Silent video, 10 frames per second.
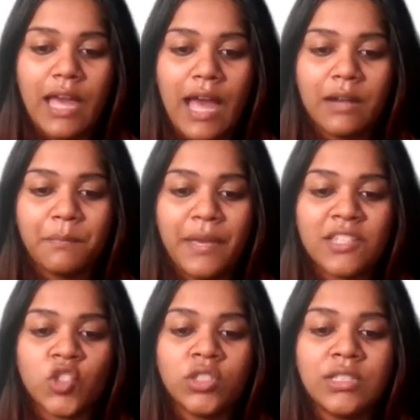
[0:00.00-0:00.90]
And
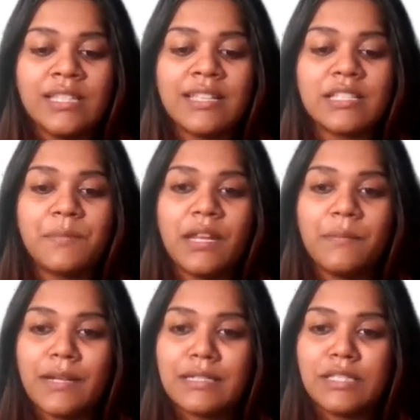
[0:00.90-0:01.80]
based on these
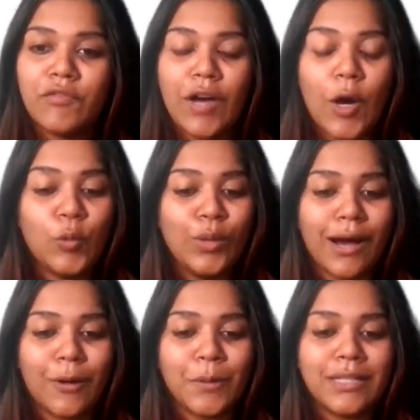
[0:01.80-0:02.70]
experiments, he found out